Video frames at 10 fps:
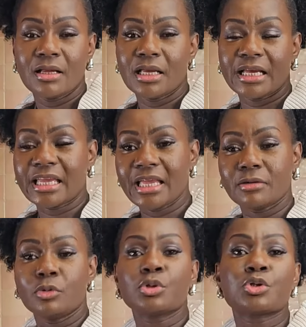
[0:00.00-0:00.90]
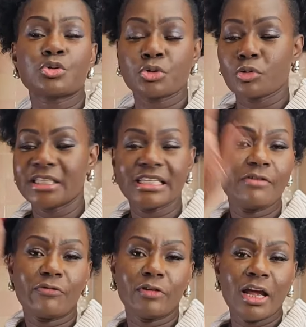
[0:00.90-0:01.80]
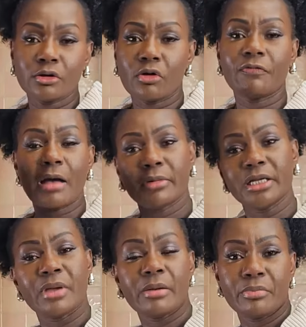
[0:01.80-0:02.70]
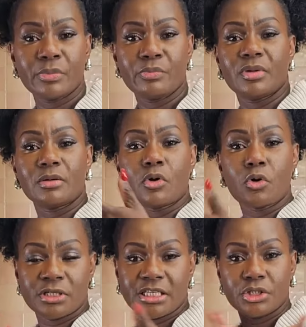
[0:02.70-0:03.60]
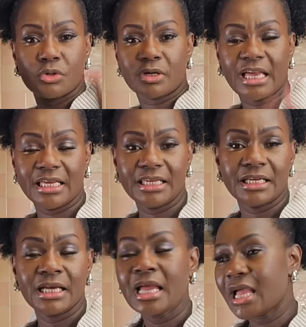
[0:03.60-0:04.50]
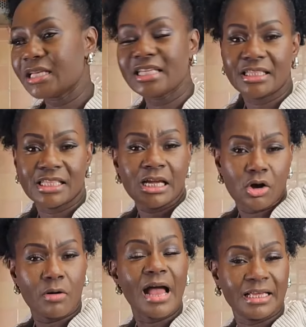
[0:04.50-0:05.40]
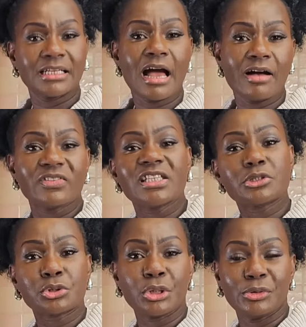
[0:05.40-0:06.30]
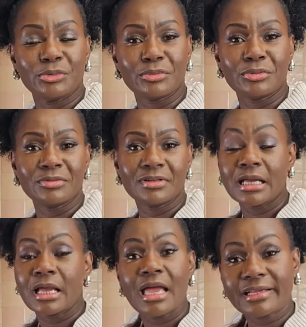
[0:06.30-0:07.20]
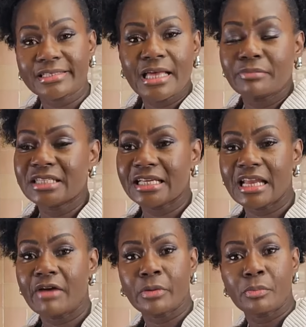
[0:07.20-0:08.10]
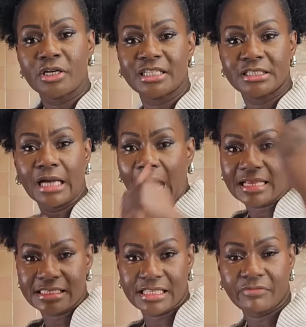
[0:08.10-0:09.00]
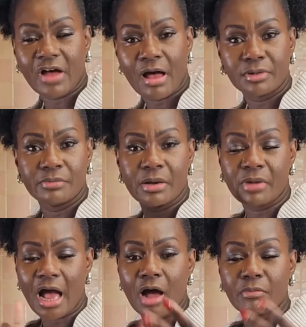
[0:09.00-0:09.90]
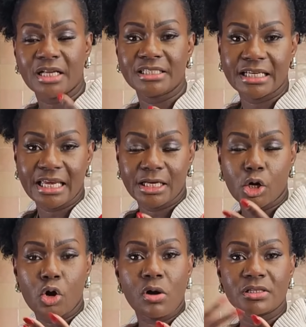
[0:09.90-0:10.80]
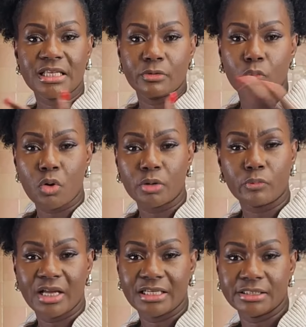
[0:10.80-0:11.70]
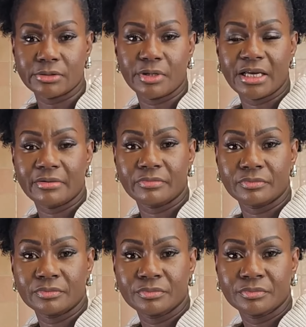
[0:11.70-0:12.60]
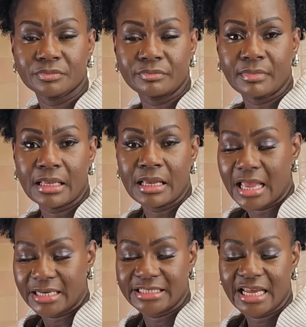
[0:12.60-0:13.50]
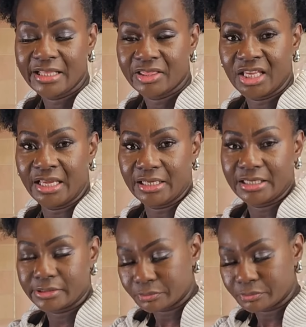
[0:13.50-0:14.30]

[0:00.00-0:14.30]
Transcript: a cake, so their friend or family member ordered your cake, and they think, oh, I can have this too. Except they never bothered to ask their family member how much the cake cost and what went into it. And they think